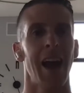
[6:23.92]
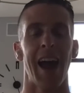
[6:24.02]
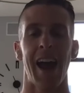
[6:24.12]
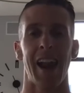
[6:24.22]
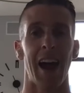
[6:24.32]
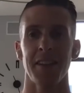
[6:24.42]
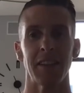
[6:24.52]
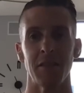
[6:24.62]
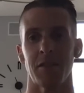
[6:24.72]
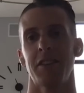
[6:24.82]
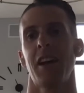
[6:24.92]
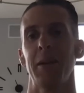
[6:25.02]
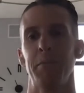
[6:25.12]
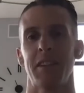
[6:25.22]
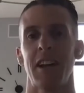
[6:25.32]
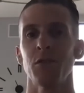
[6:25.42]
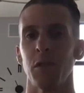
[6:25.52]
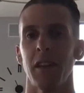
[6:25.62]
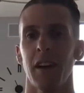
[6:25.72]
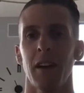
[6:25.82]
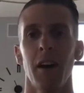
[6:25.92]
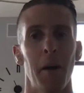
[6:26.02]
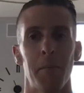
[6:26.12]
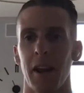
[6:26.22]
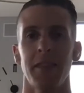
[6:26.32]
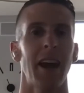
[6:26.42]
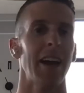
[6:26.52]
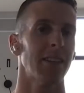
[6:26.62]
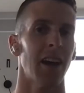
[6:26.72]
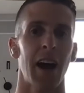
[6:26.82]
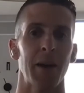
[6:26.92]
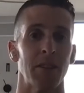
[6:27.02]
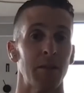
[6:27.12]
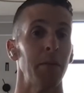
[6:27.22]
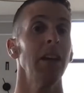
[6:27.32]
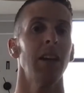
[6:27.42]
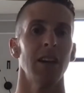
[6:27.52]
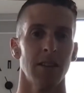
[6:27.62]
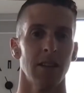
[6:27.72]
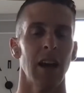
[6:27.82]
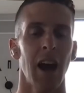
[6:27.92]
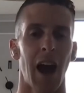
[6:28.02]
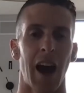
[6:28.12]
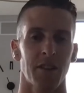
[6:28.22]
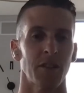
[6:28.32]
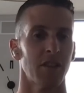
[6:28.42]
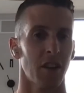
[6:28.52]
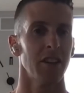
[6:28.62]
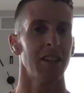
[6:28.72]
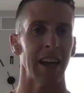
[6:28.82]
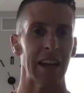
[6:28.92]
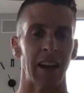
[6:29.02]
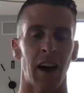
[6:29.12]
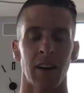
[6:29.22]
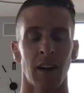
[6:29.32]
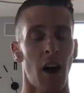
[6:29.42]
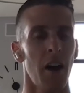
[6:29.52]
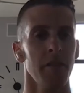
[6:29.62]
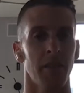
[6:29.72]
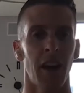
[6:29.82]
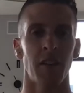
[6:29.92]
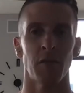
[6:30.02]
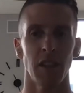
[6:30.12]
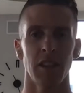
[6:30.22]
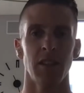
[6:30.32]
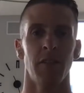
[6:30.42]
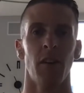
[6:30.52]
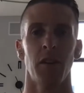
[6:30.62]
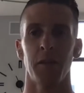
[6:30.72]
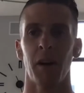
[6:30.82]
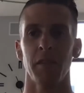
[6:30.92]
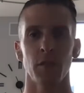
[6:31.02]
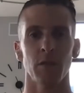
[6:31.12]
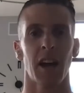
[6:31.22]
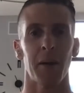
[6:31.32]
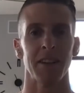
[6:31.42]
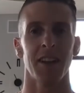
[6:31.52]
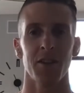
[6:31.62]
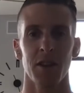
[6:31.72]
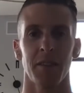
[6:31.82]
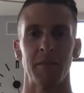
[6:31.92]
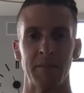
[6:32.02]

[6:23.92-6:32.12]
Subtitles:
And I think there's a ton of potential there. But at that time, Speakeasy actually started taking off and really devoted my full time and attention.